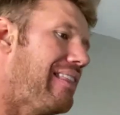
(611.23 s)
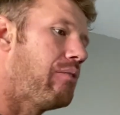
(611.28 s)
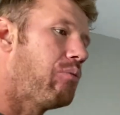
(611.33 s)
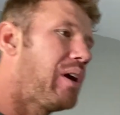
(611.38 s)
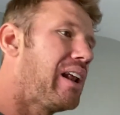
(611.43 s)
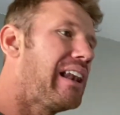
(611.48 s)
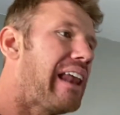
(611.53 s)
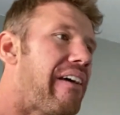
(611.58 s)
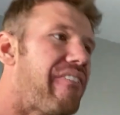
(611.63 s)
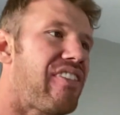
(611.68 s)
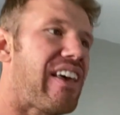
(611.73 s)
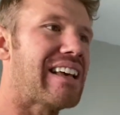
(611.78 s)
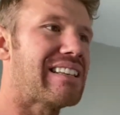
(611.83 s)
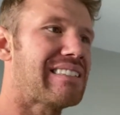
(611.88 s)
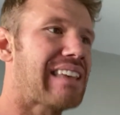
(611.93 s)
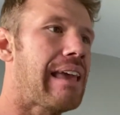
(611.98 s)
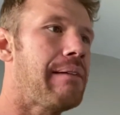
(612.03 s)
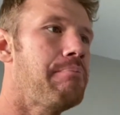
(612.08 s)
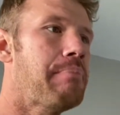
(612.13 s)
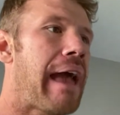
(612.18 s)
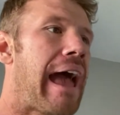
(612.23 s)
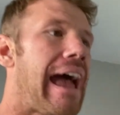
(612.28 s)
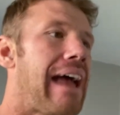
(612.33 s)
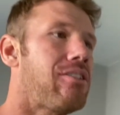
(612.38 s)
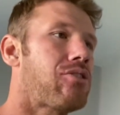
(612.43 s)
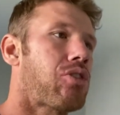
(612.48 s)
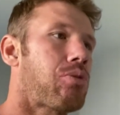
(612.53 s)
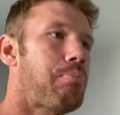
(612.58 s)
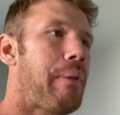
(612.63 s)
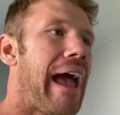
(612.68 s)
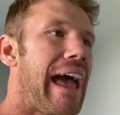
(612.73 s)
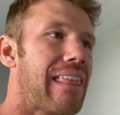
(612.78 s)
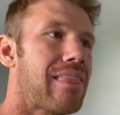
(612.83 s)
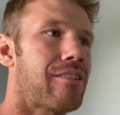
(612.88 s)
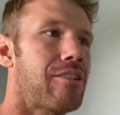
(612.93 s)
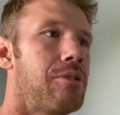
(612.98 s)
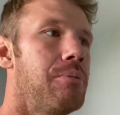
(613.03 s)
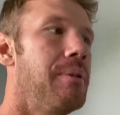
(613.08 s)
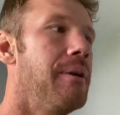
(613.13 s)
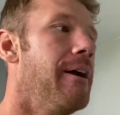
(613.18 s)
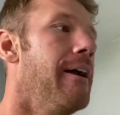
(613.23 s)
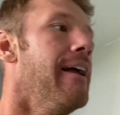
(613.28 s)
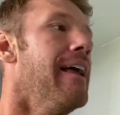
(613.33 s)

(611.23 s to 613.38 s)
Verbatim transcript: then we left that same bat bathroom,